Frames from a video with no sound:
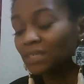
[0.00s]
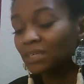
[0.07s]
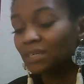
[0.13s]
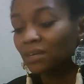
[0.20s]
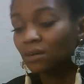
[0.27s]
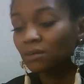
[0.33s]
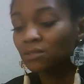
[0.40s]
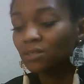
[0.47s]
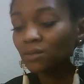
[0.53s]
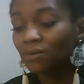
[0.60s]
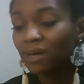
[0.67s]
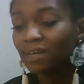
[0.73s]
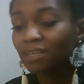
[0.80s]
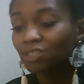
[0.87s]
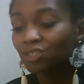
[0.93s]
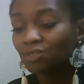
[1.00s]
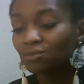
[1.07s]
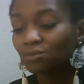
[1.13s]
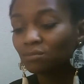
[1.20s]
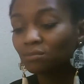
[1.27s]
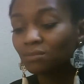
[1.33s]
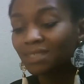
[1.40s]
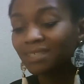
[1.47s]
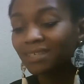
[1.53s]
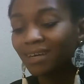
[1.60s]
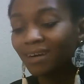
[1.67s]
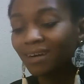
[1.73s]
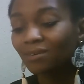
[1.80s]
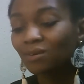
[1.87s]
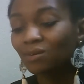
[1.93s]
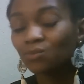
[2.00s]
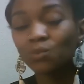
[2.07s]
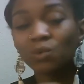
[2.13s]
It also has you missing out on